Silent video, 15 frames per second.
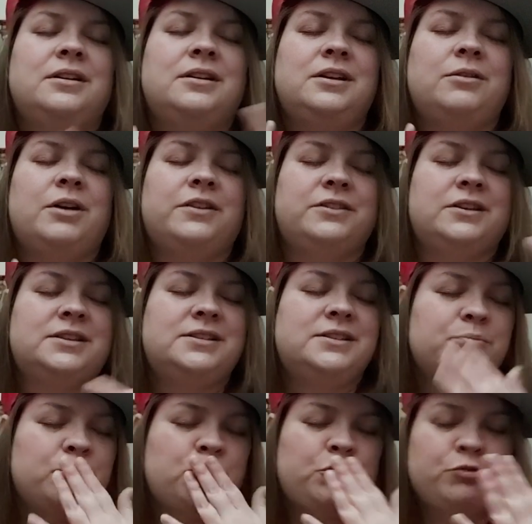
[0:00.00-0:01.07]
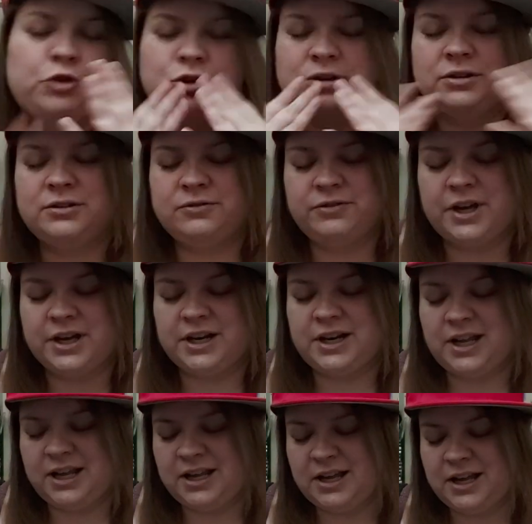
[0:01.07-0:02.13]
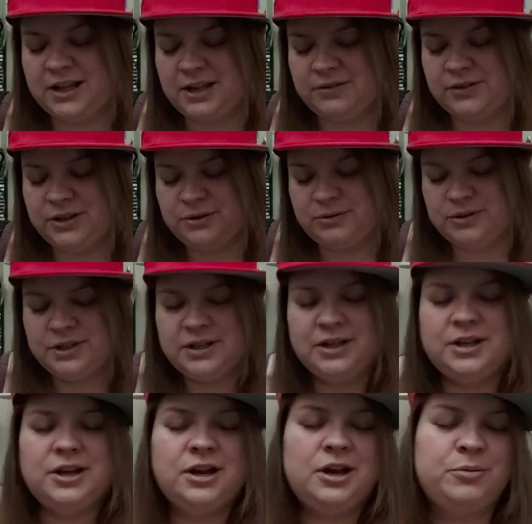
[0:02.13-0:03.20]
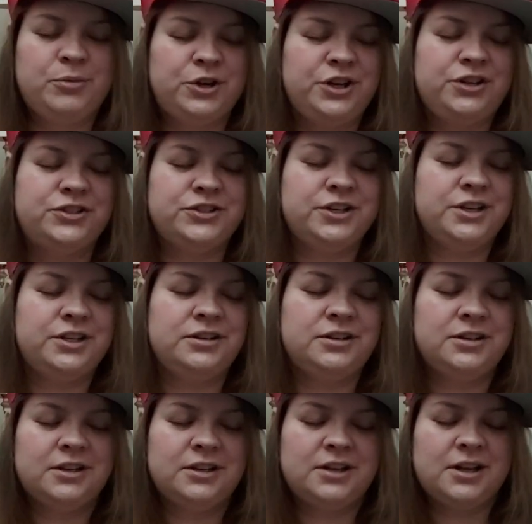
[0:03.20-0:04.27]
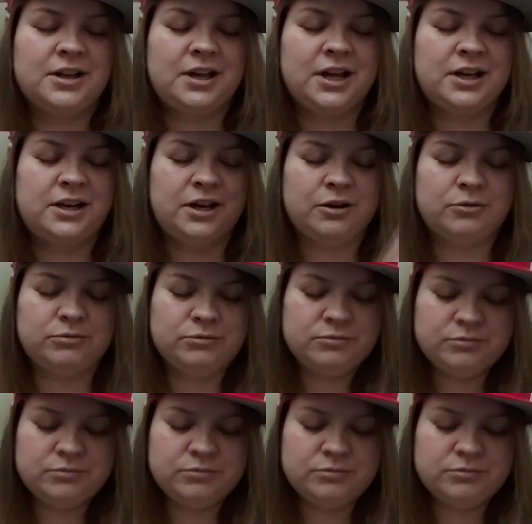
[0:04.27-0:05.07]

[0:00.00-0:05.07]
You got this. Fucking A. I love you. Peace in and out.